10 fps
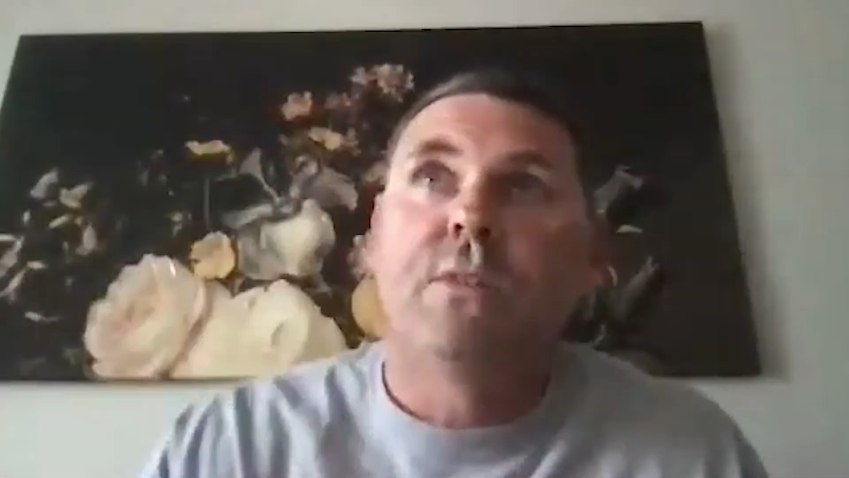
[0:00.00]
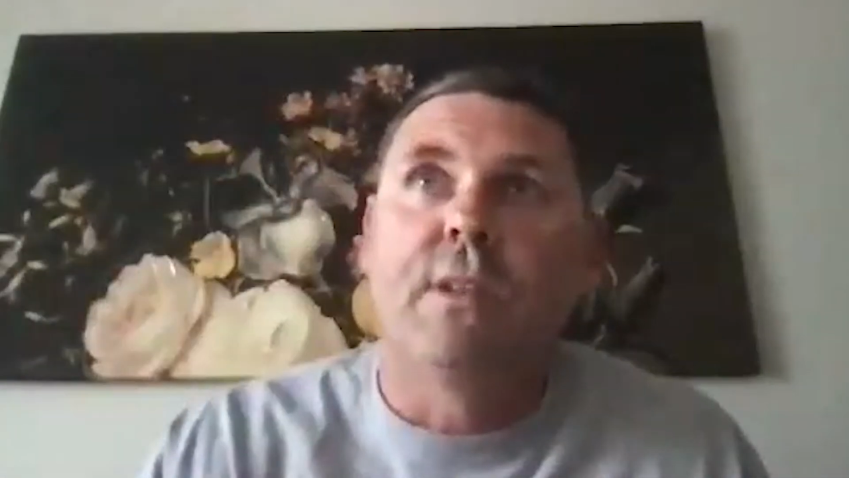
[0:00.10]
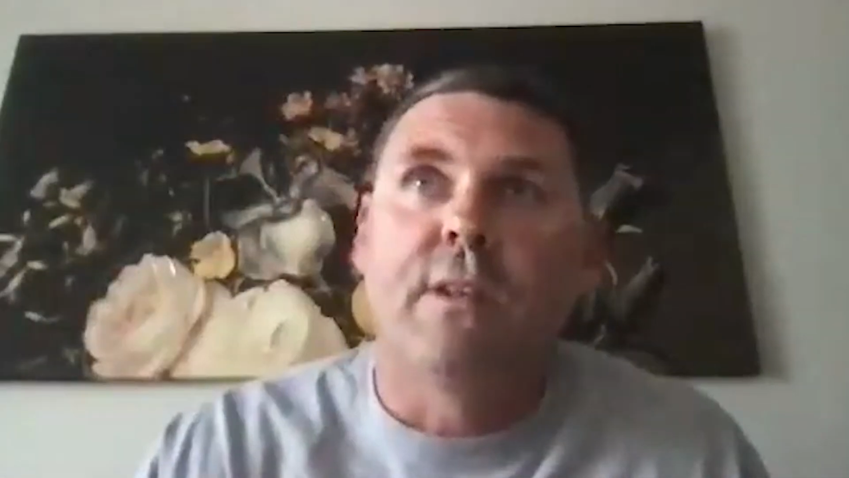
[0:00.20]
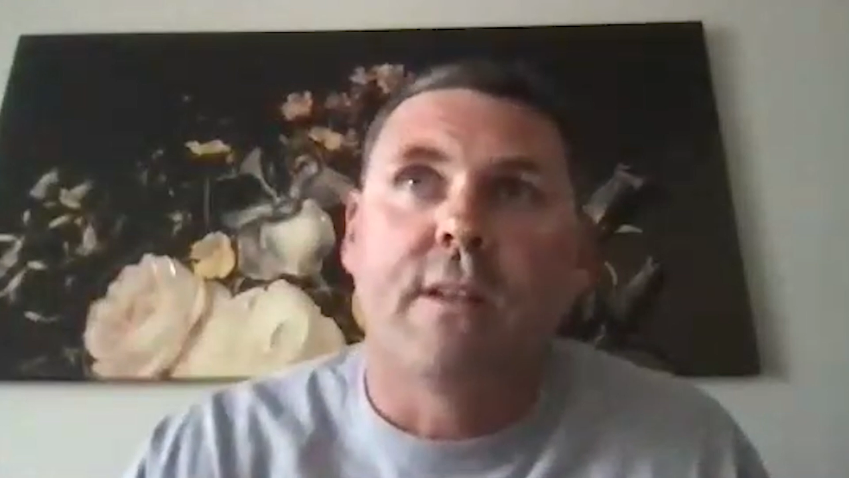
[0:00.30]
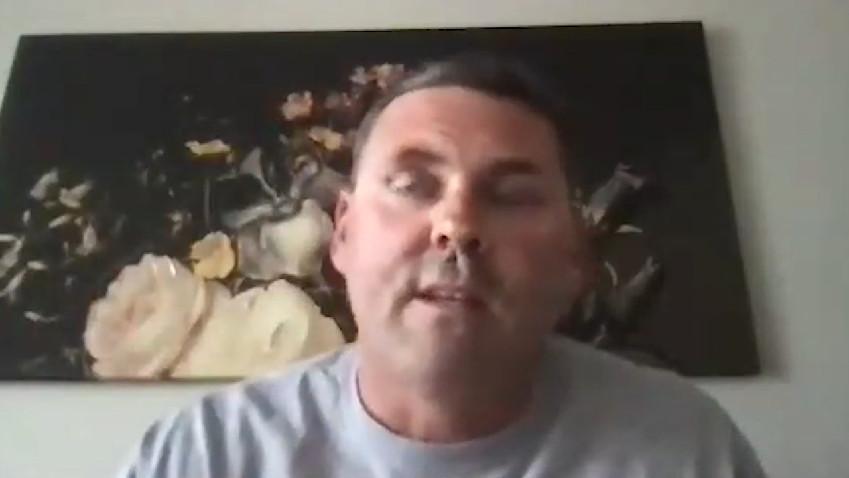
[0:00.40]
so
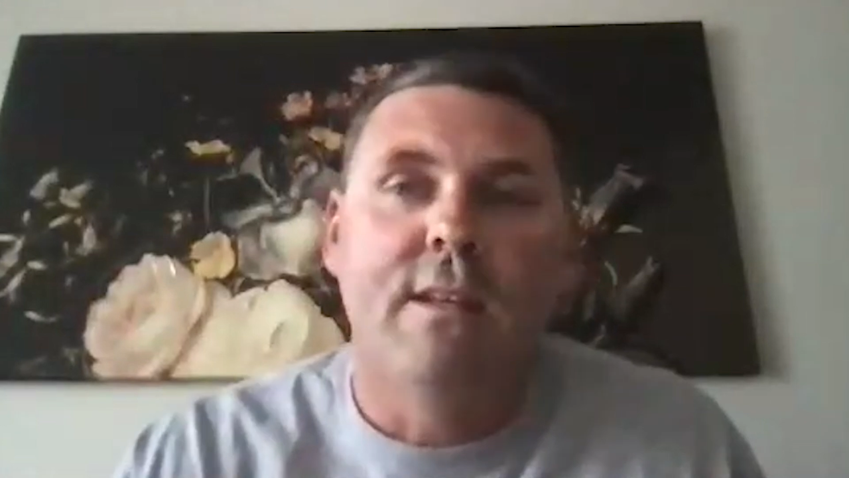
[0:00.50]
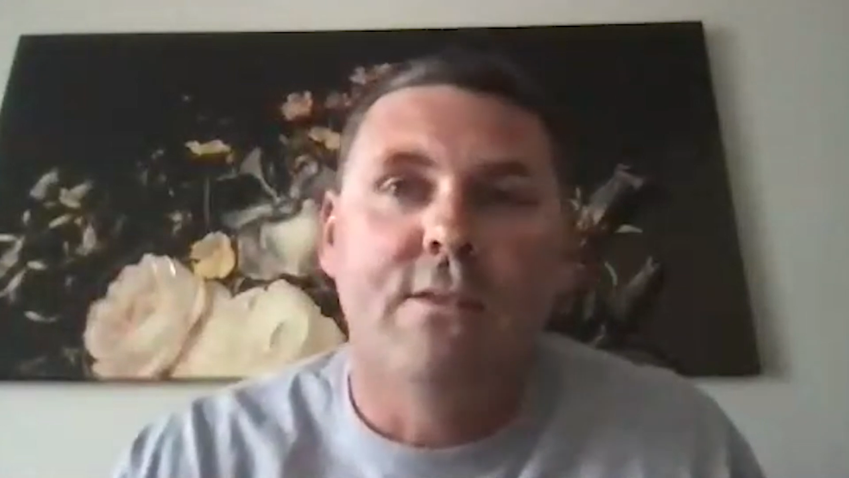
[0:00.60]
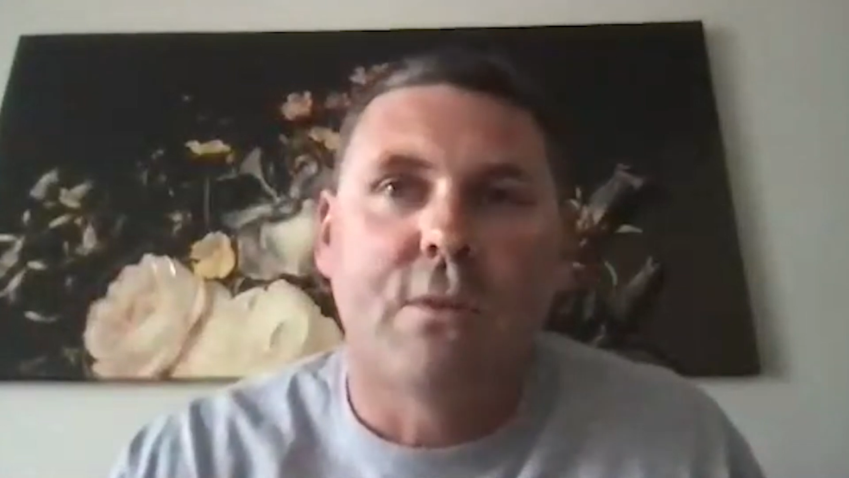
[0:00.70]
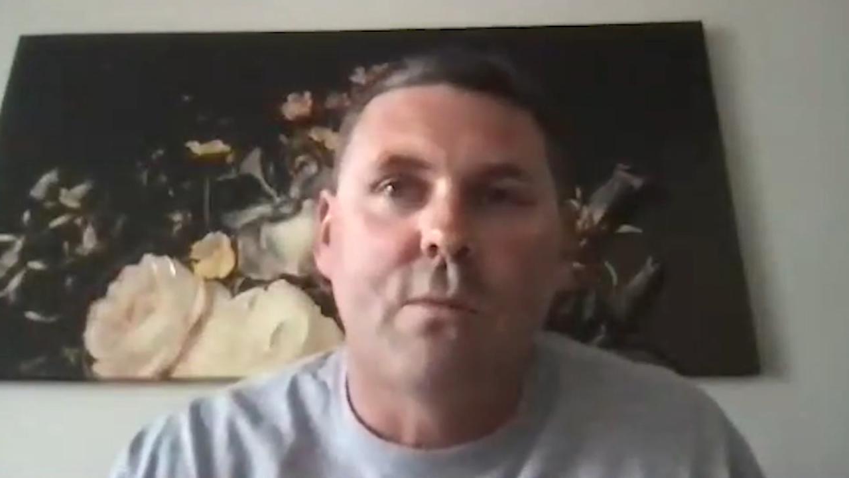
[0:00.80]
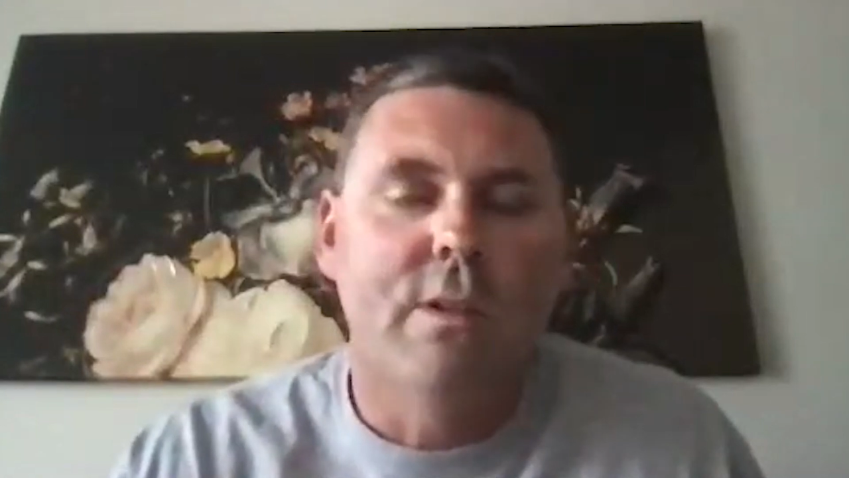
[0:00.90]
the
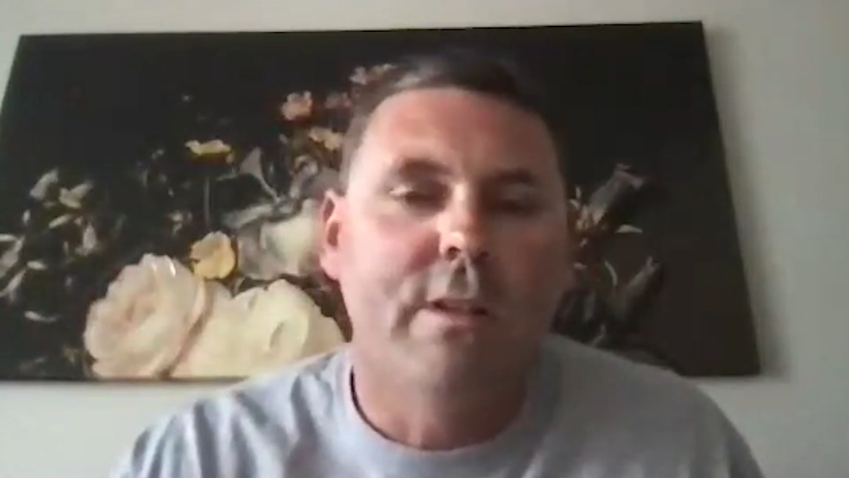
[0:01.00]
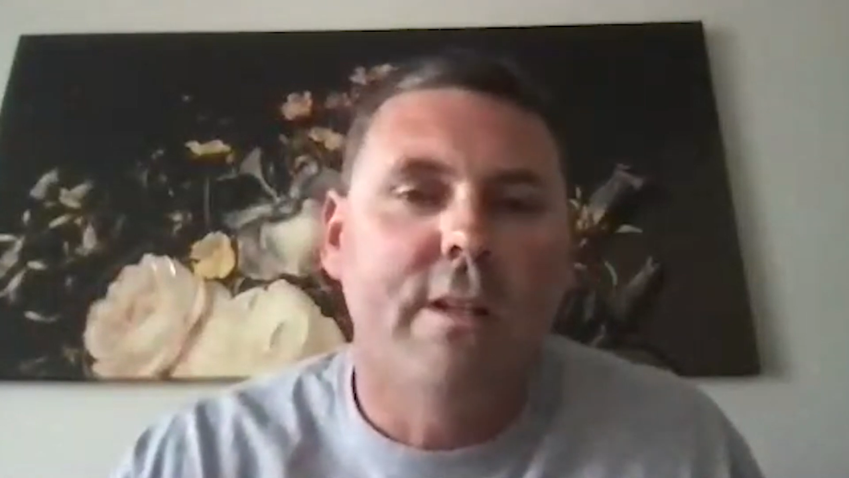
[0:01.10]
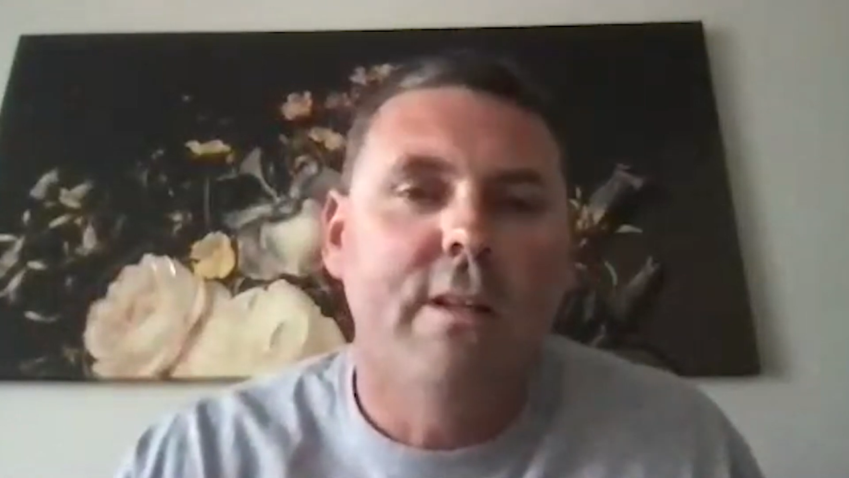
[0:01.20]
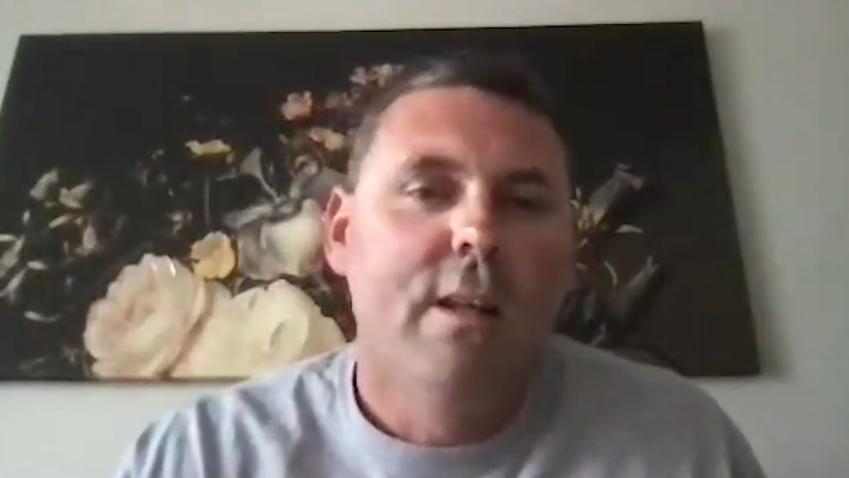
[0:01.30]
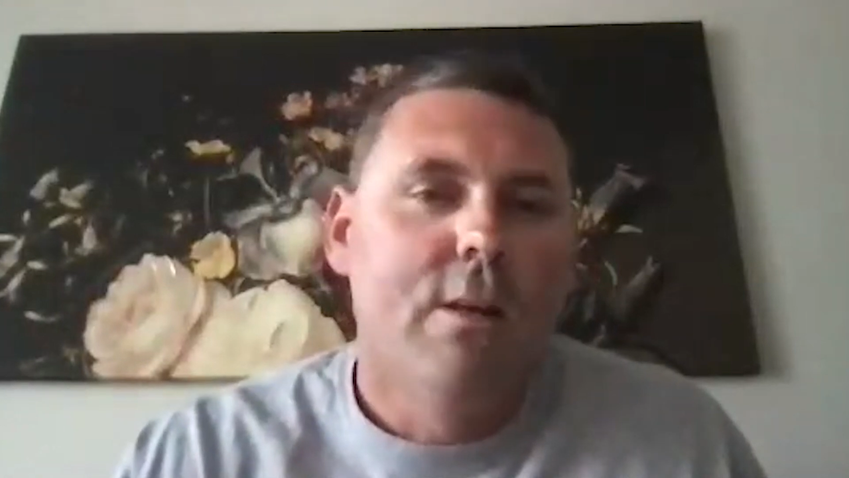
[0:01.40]
kids are really,